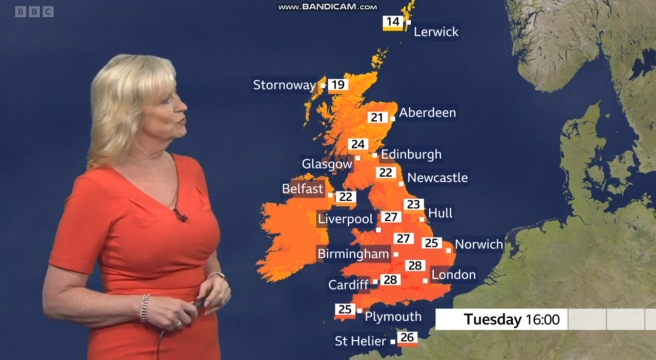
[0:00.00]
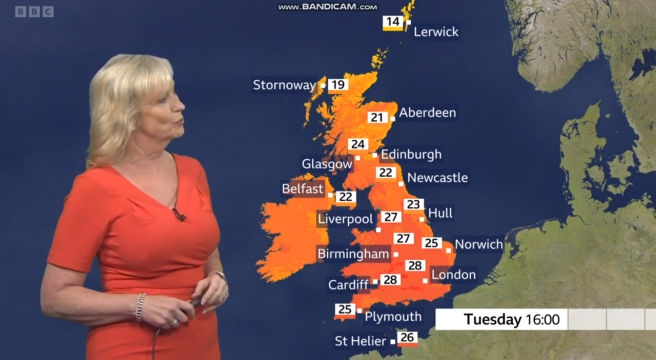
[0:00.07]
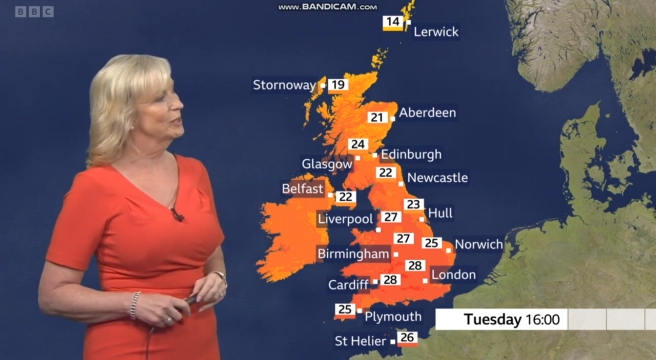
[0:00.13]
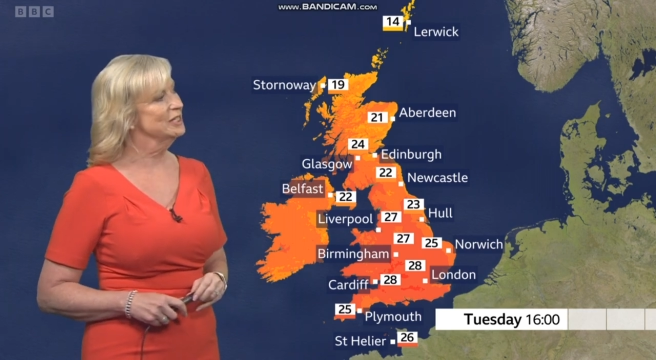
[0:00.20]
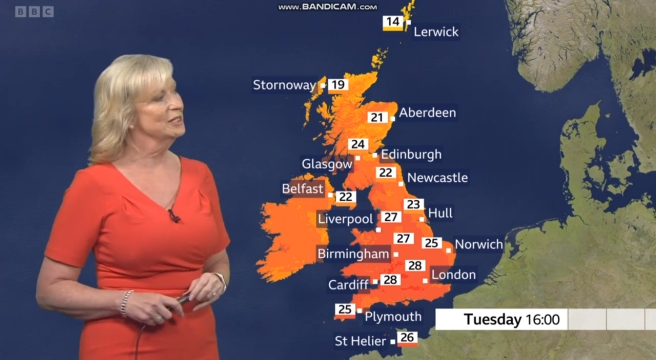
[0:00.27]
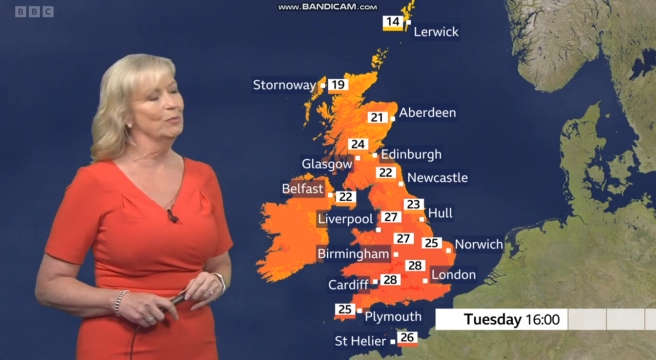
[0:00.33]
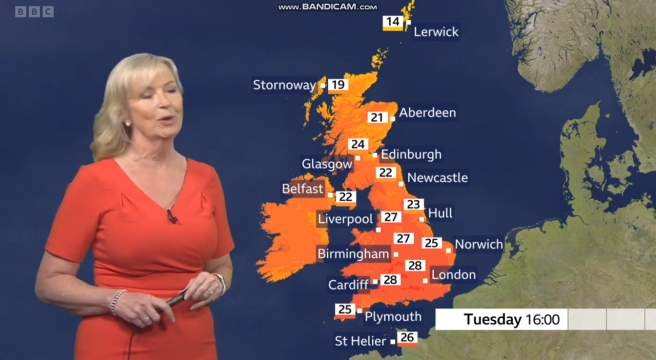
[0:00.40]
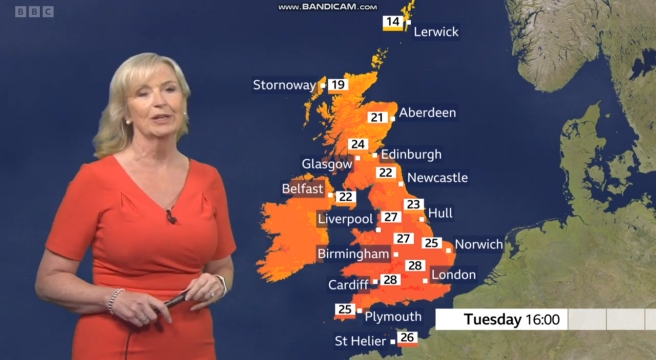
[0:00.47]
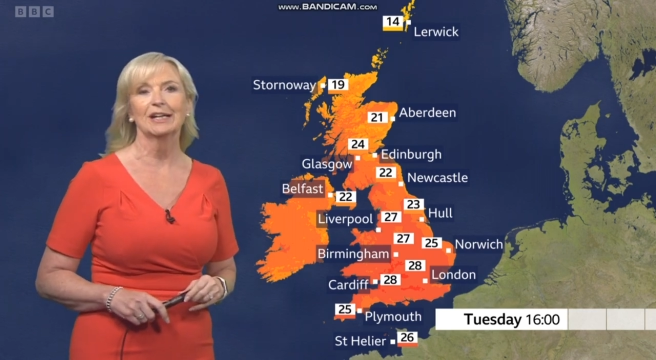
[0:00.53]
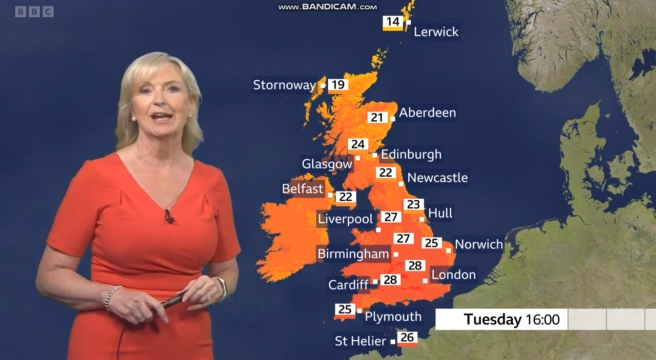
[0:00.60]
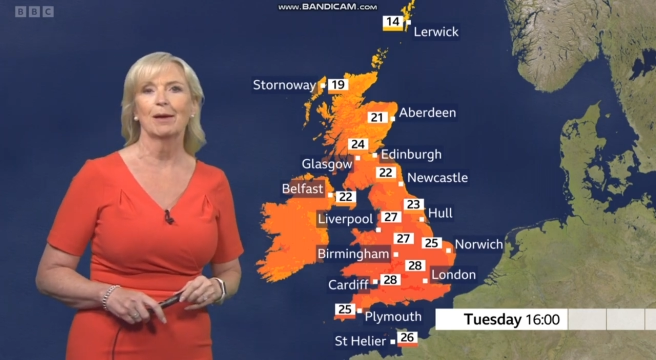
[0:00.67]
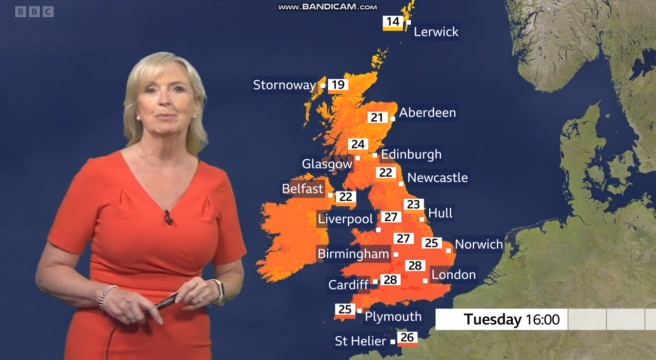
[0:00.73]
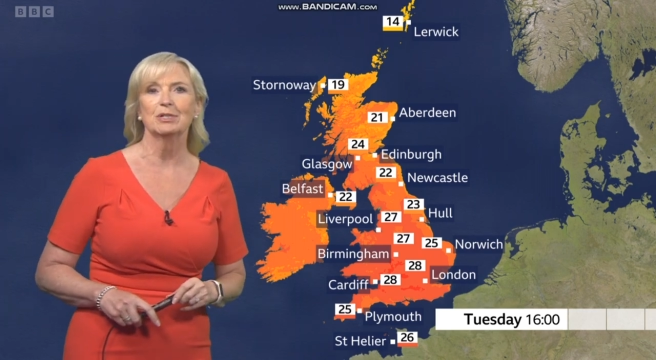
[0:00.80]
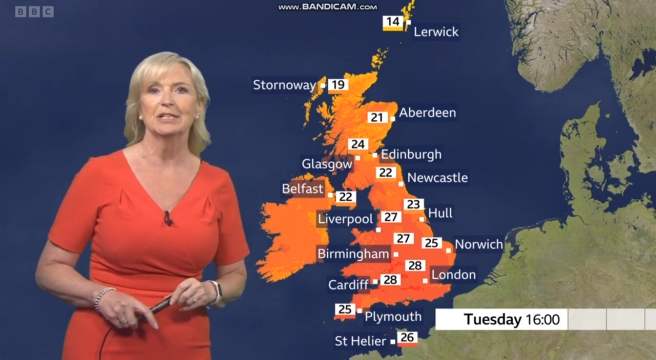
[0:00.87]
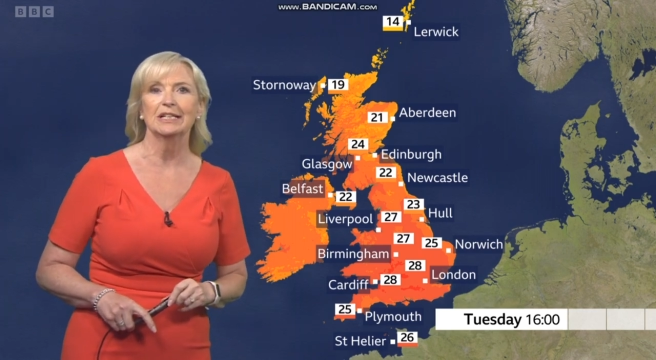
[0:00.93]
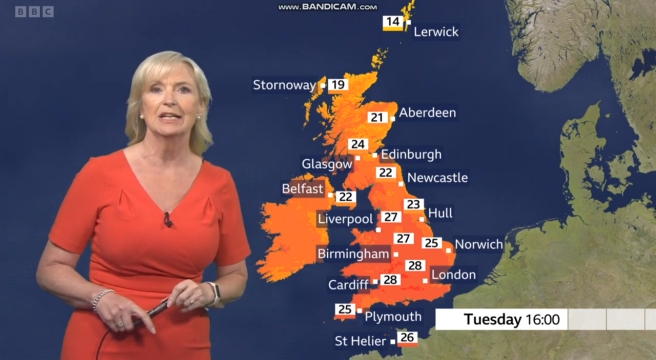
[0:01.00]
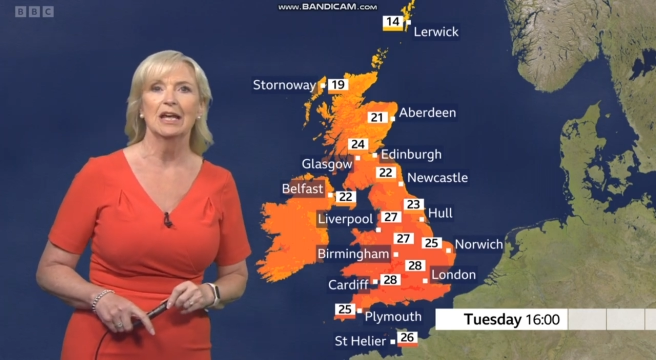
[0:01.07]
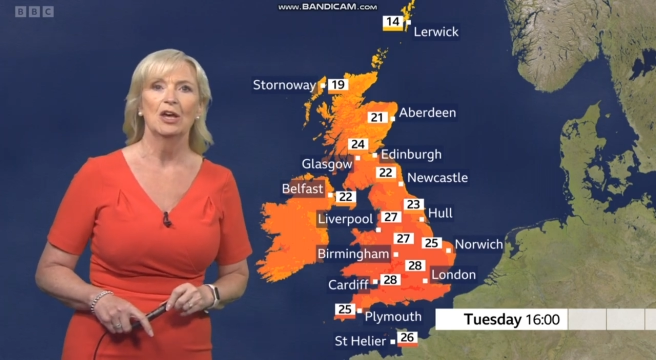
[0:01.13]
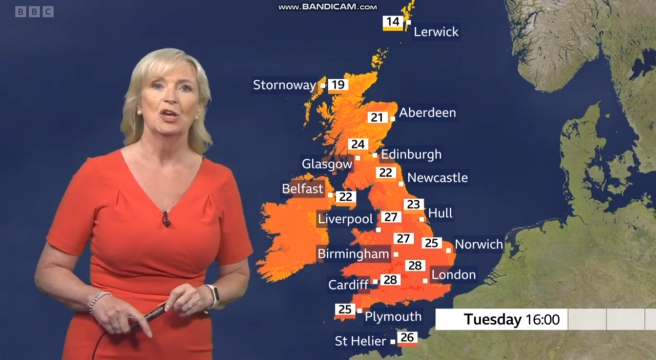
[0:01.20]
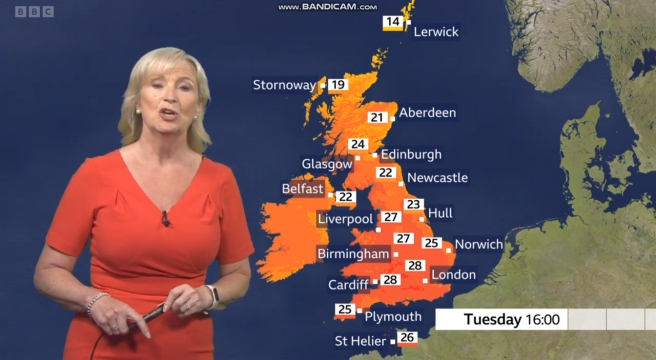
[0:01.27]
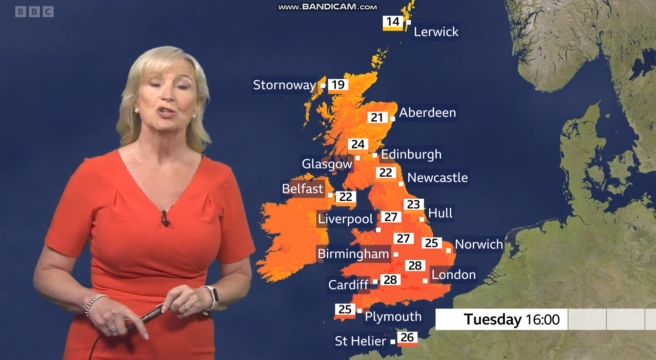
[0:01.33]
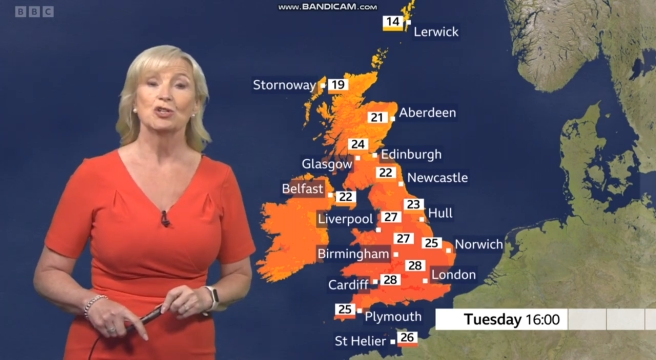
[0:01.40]
of 21 in Aberdeen
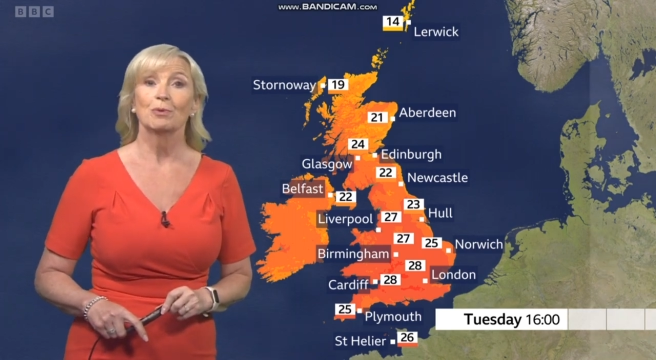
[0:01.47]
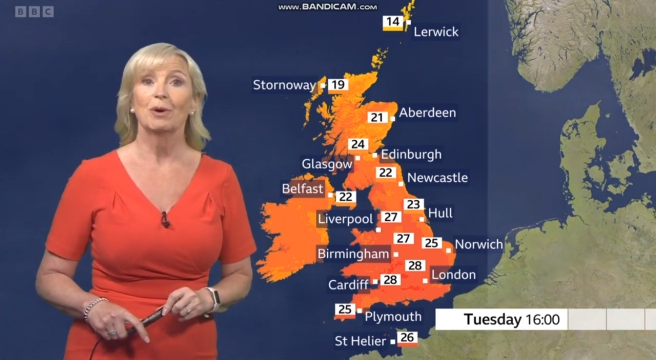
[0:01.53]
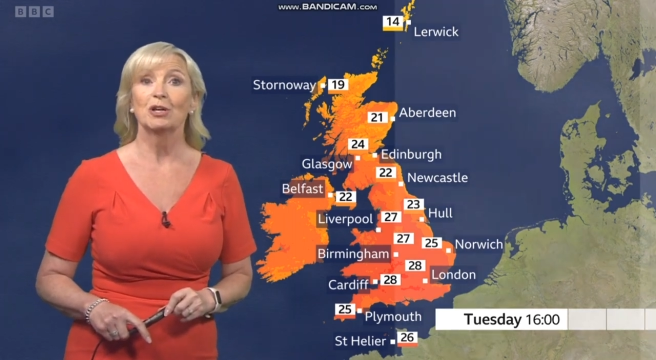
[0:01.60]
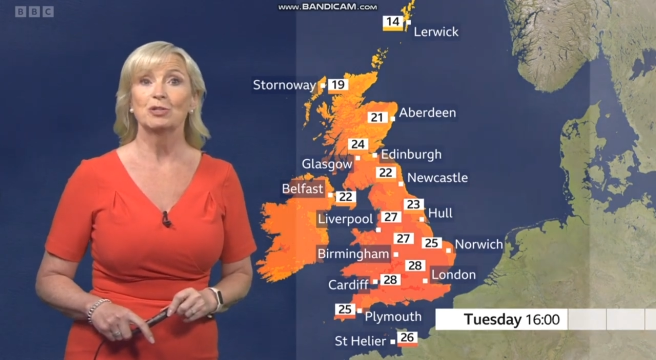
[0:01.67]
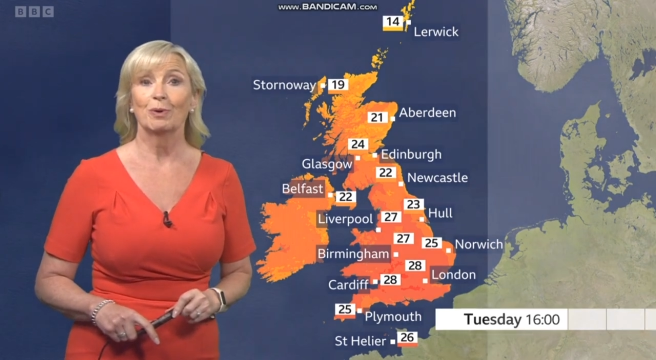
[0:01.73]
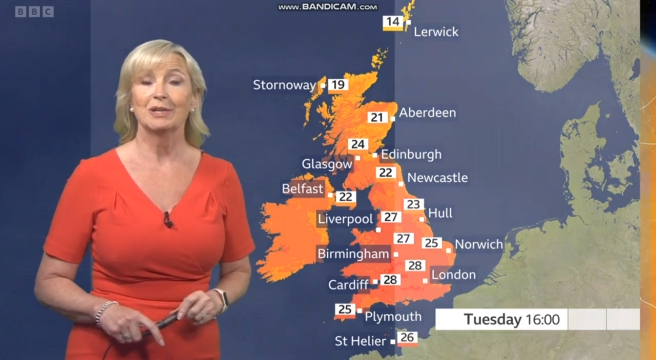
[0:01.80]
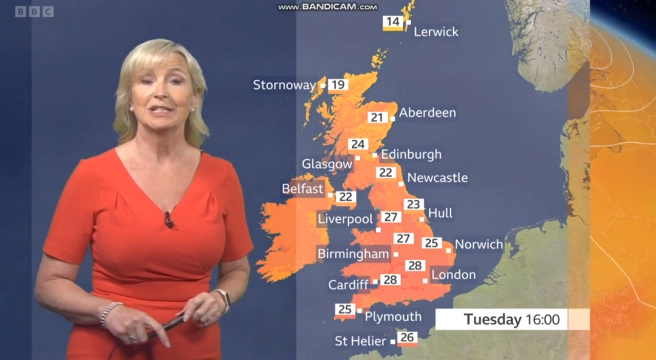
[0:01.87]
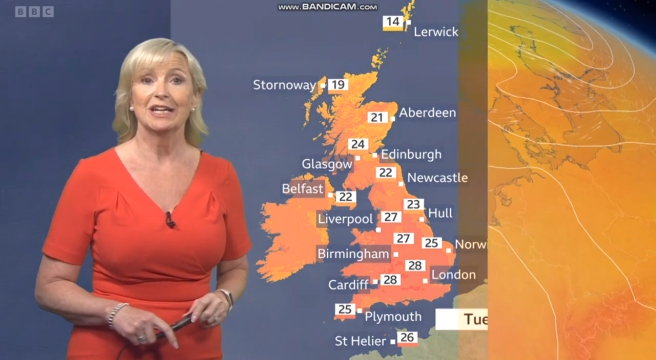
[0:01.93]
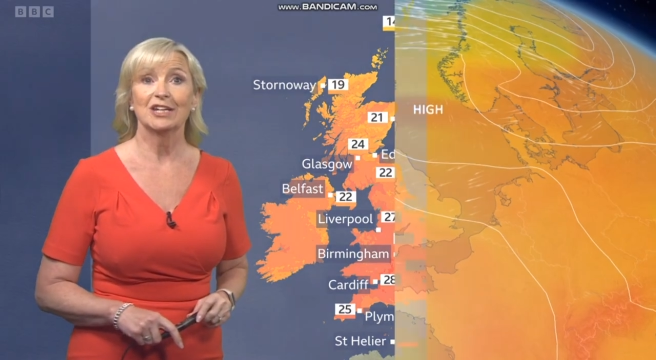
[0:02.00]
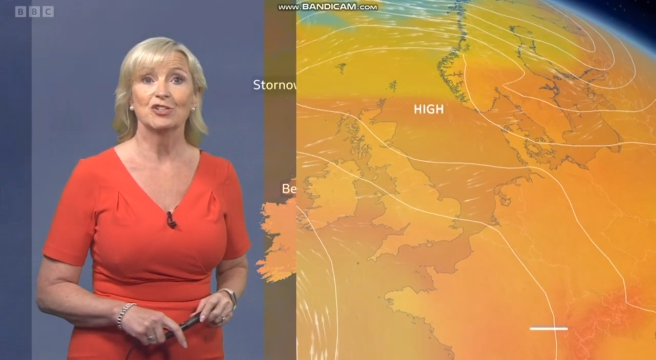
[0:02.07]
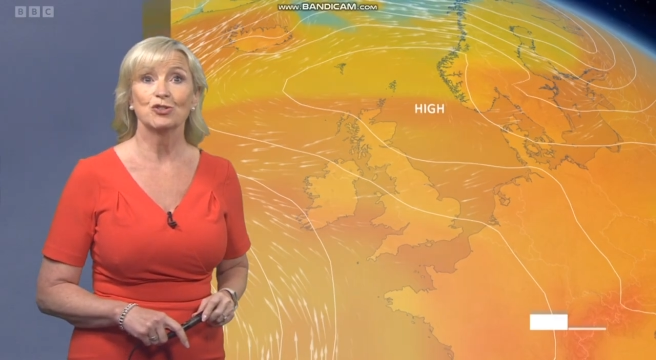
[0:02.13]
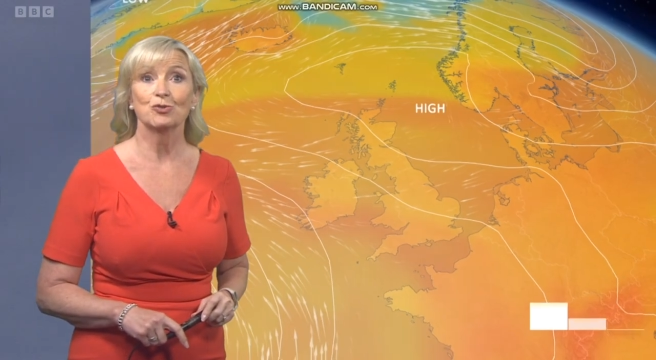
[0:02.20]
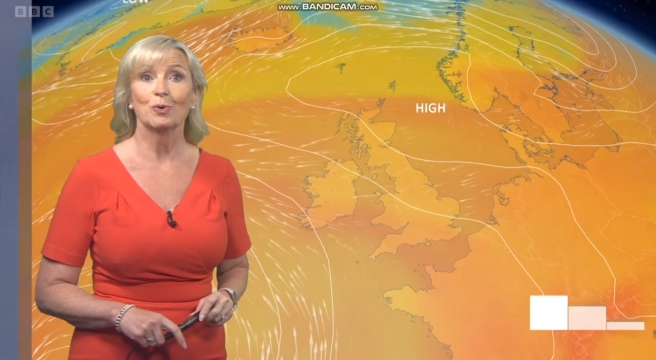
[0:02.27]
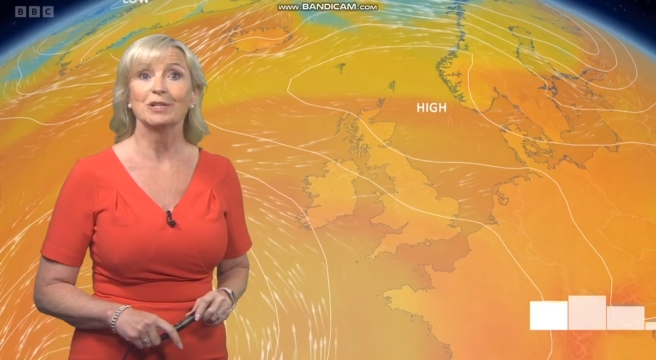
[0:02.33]
to about 28 or